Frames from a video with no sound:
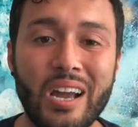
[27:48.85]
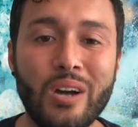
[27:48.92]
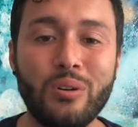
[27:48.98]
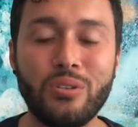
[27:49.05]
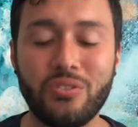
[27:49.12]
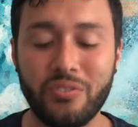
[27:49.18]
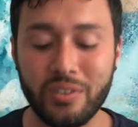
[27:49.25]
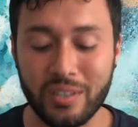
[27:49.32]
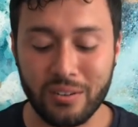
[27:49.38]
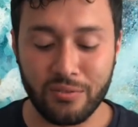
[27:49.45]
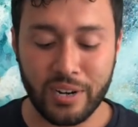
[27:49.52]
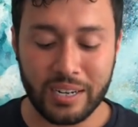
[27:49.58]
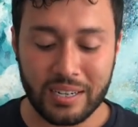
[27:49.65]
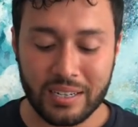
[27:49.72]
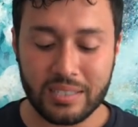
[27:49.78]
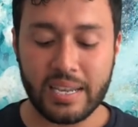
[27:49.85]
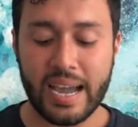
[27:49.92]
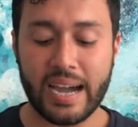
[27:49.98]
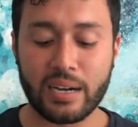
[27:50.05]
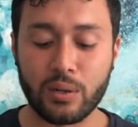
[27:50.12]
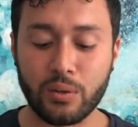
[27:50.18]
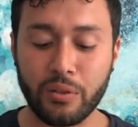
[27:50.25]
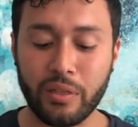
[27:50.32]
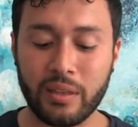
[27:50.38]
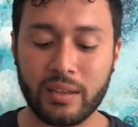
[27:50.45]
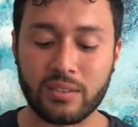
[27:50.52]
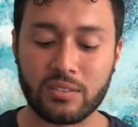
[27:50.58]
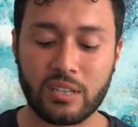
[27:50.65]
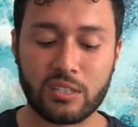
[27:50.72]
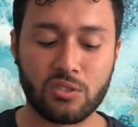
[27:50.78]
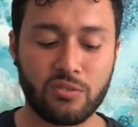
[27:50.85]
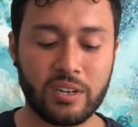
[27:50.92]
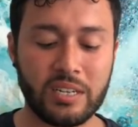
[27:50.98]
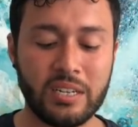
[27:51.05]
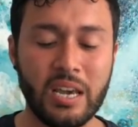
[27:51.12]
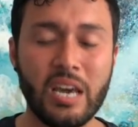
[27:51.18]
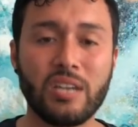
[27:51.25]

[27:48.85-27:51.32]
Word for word: who's feeling ready to tackle things, that's ready